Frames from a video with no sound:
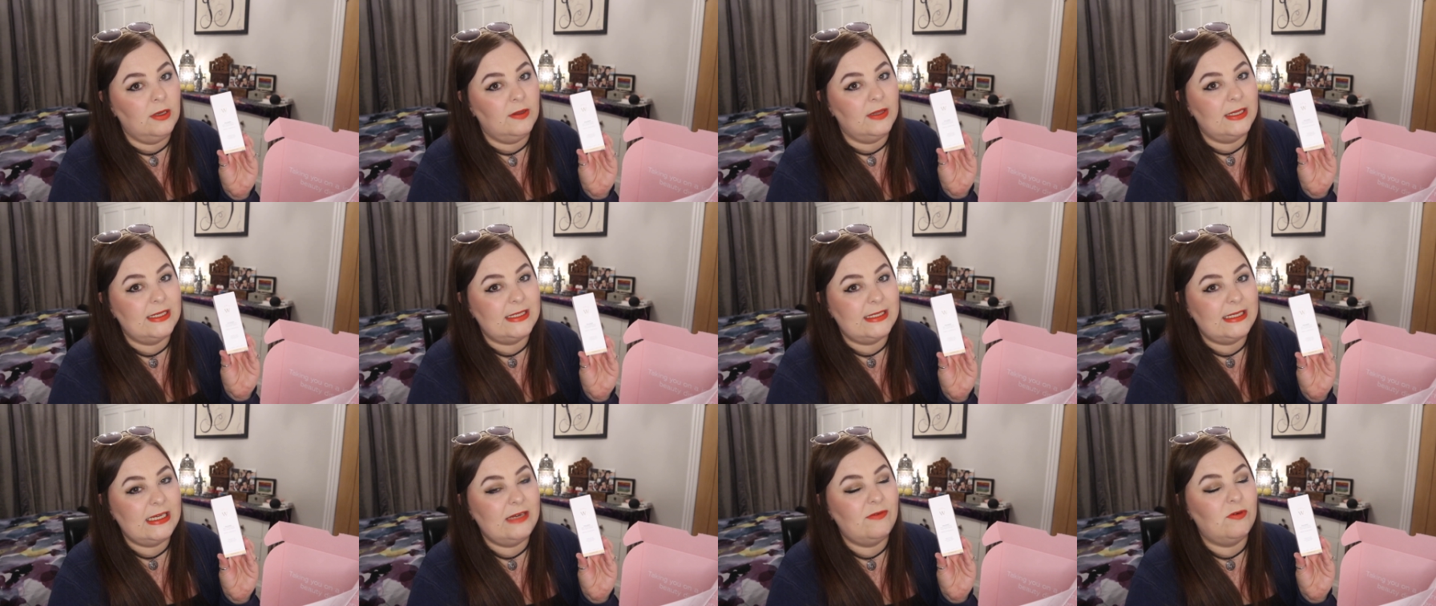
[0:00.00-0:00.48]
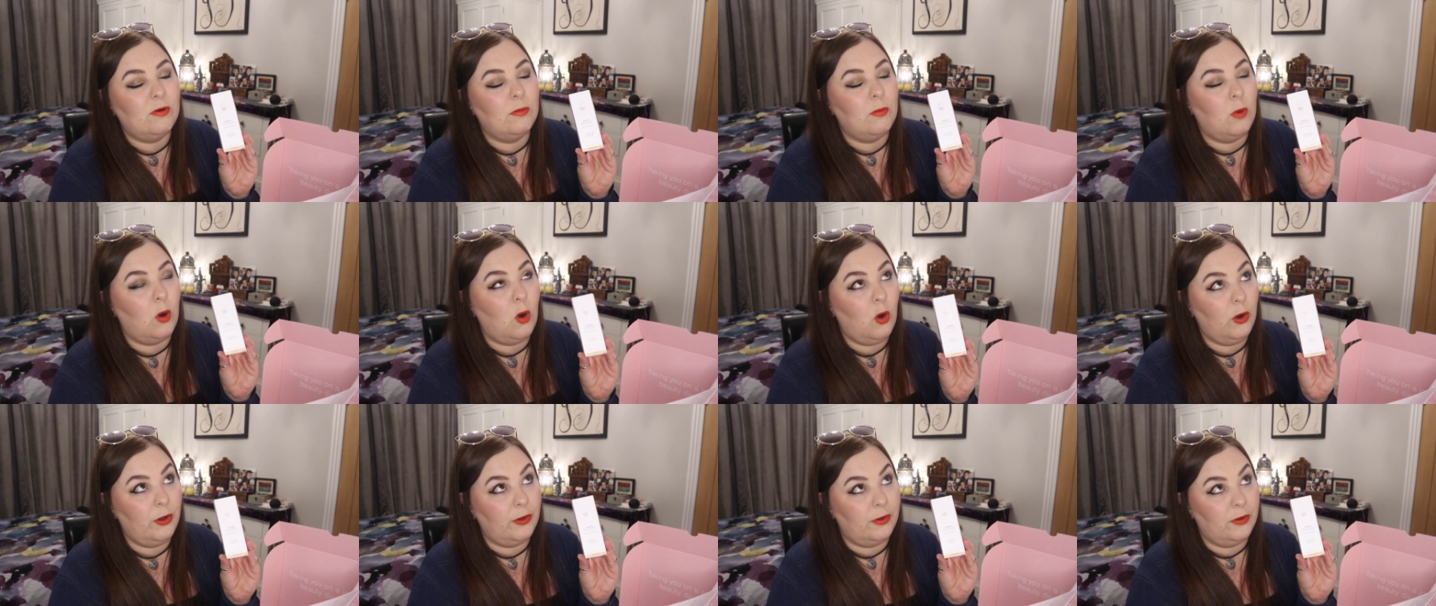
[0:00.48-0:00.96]
the
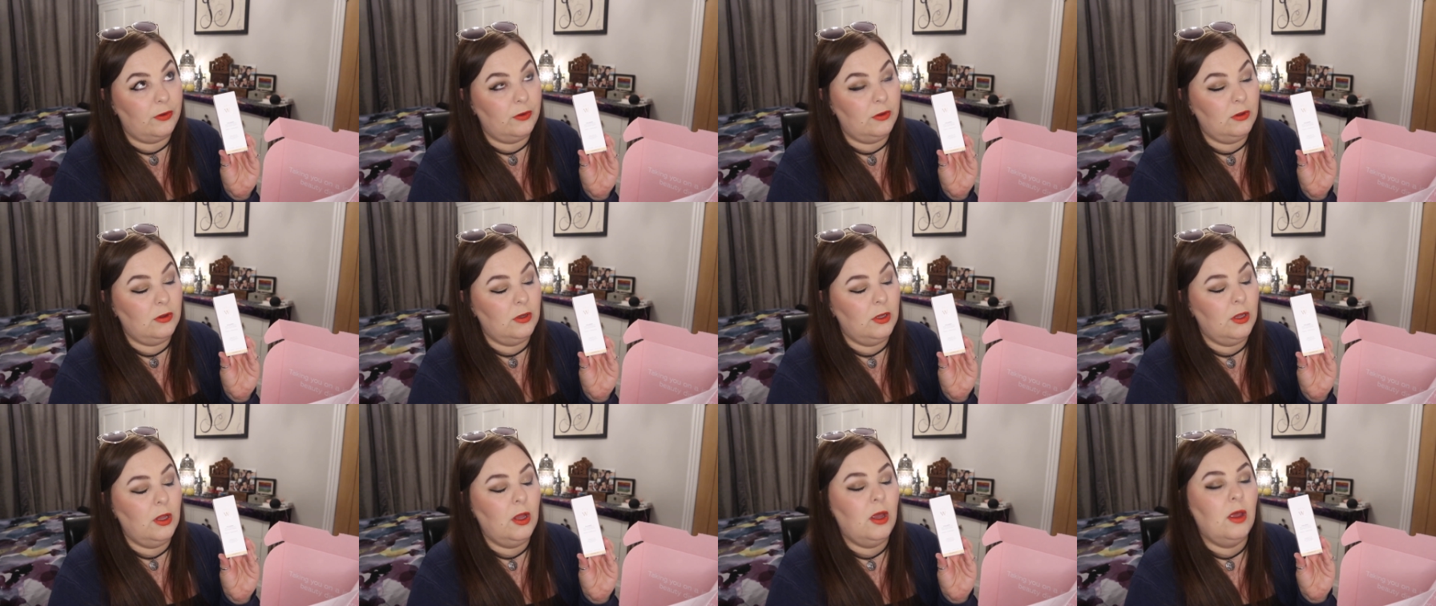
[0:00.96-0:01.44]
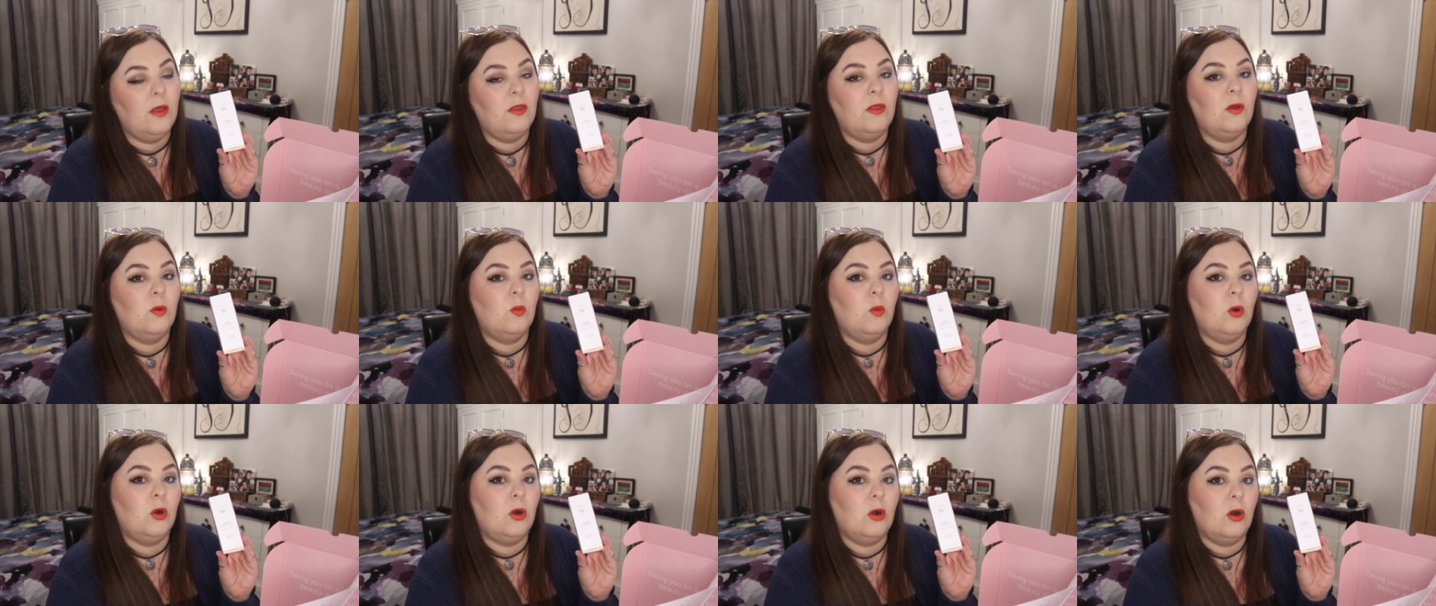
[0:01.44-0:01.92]
serum oil
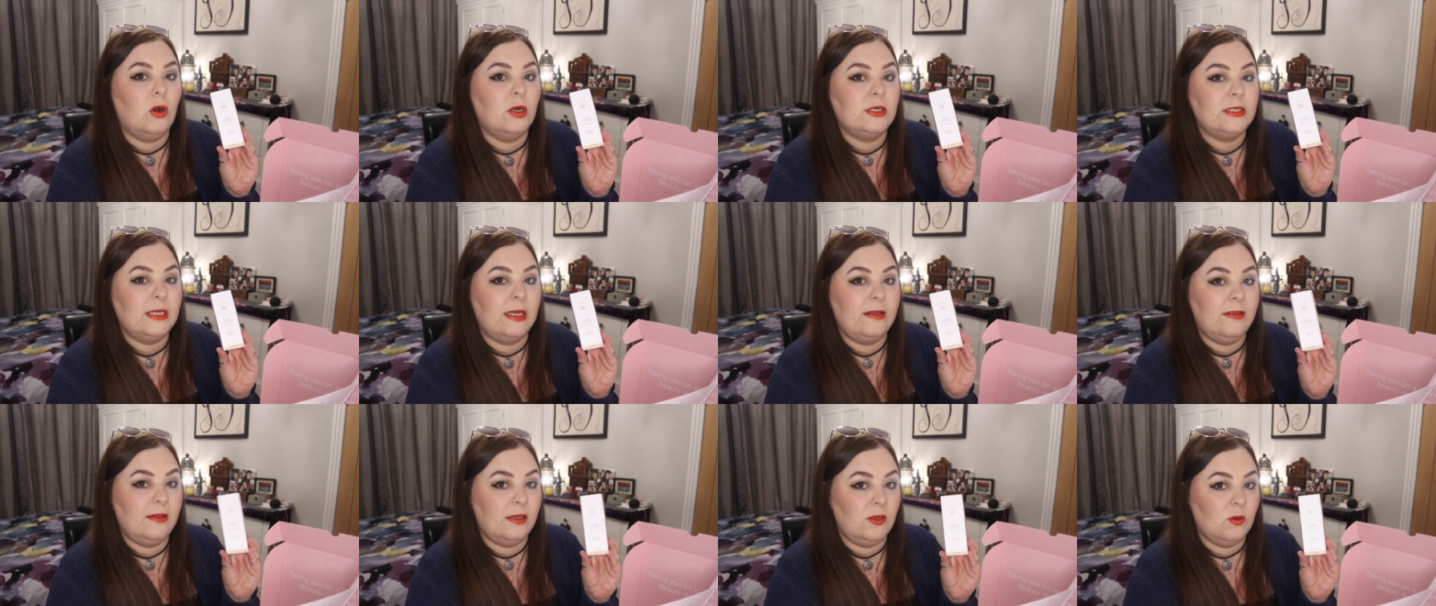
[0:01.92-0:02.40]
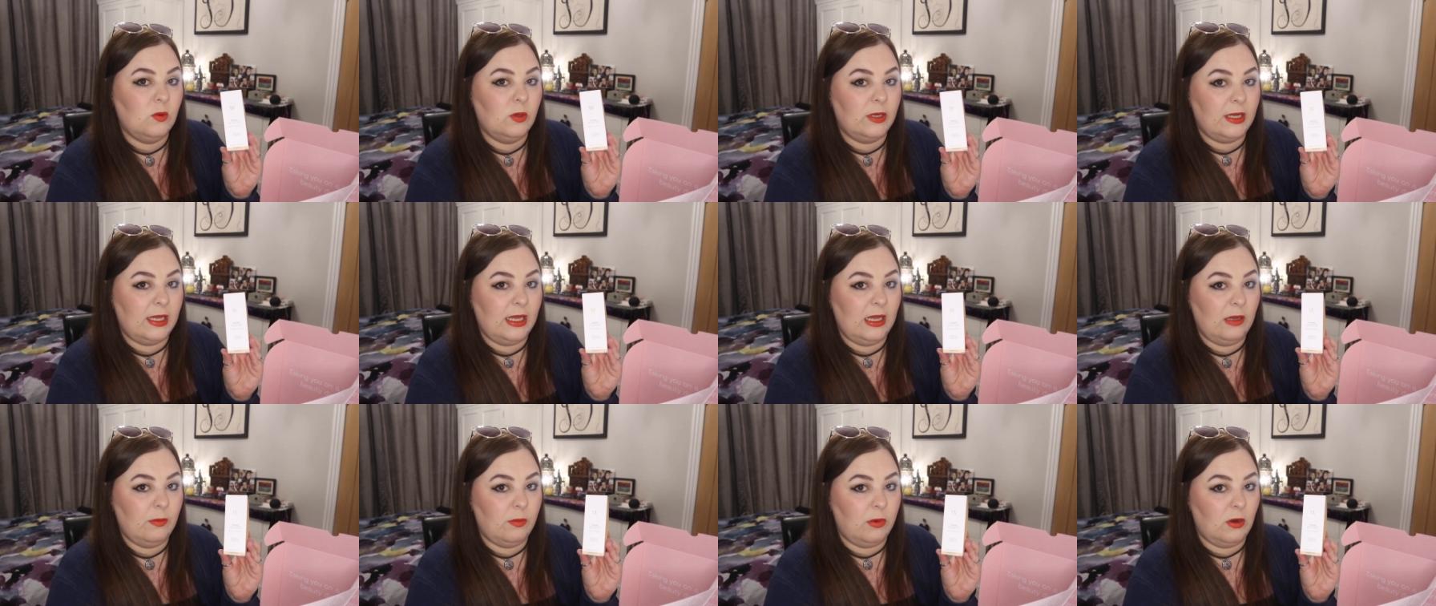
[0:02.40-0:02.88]
that we got in the
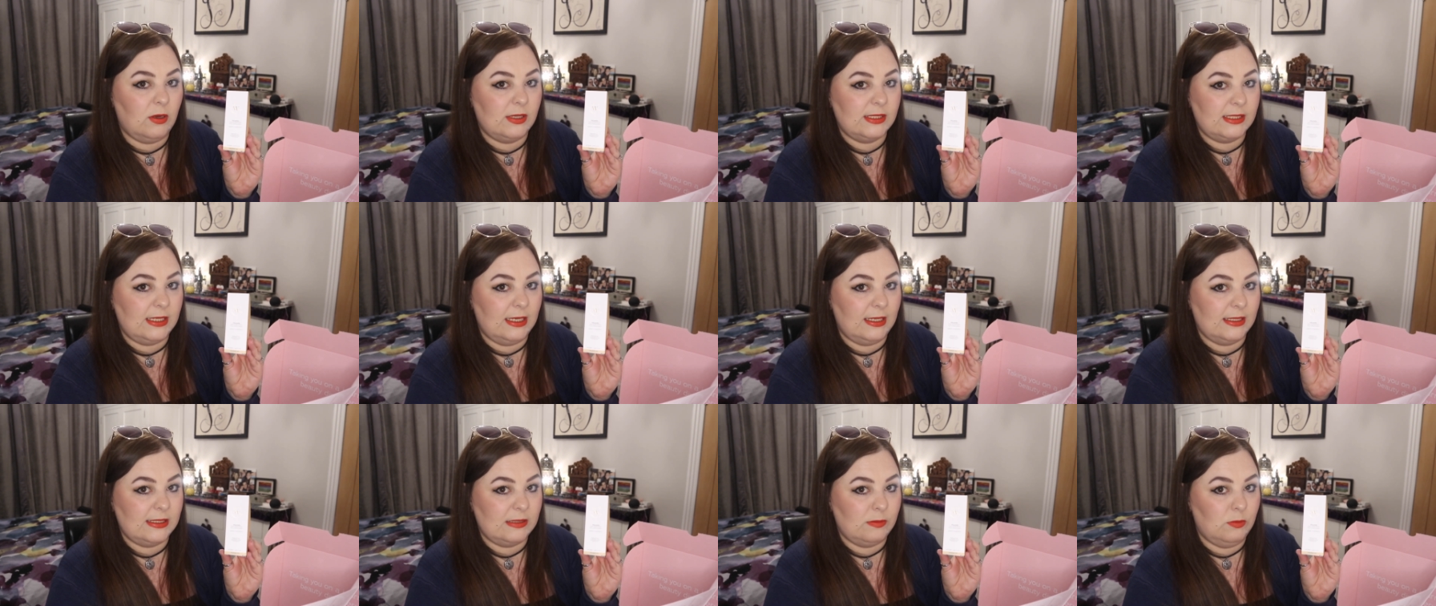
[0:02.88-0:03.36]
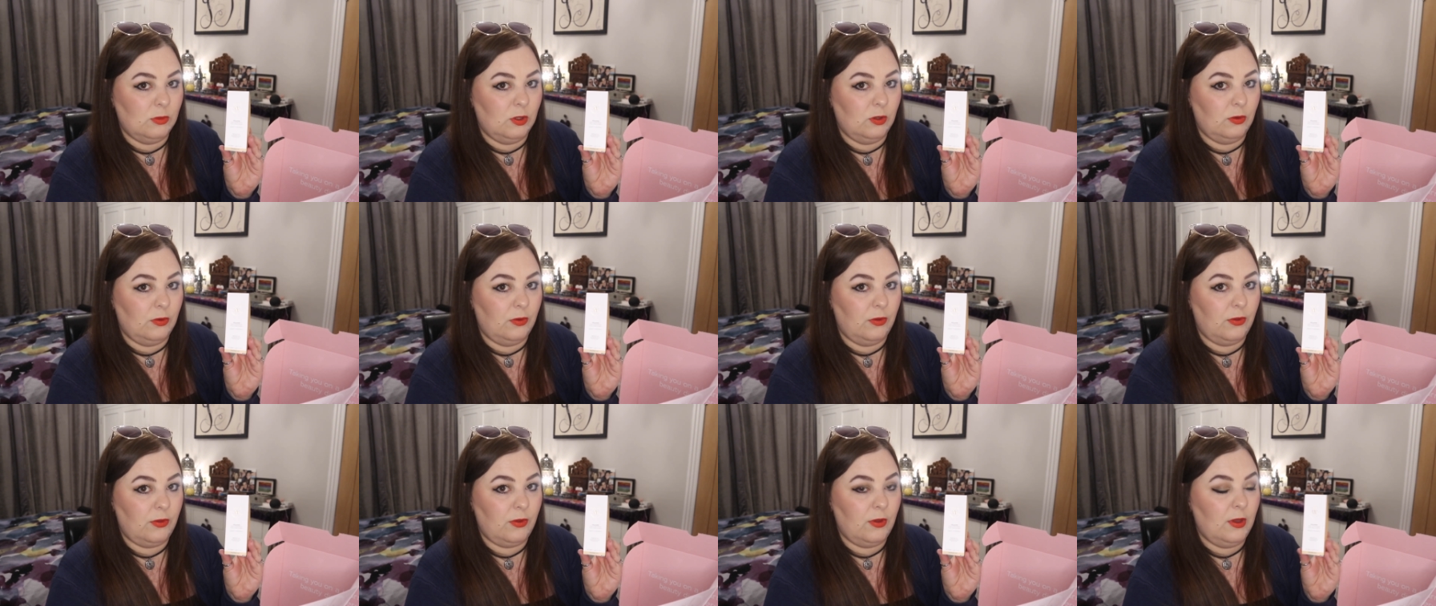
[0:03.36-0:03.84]
OK box last
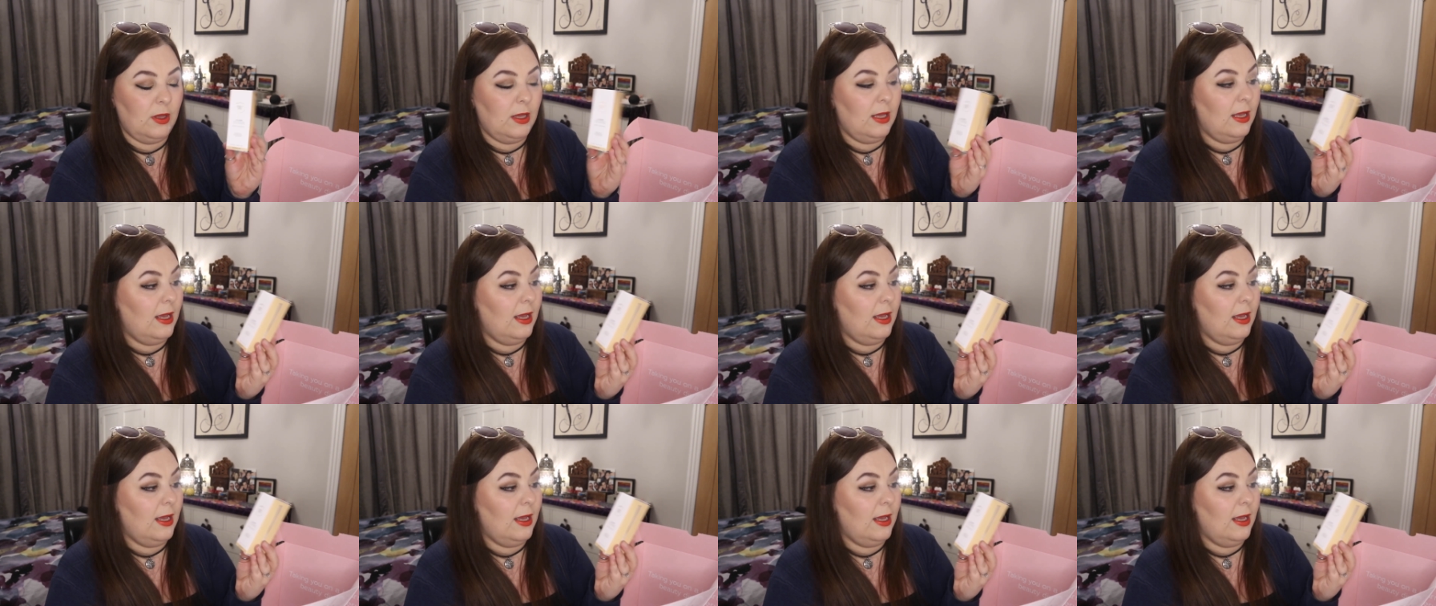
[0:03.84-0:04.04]
month.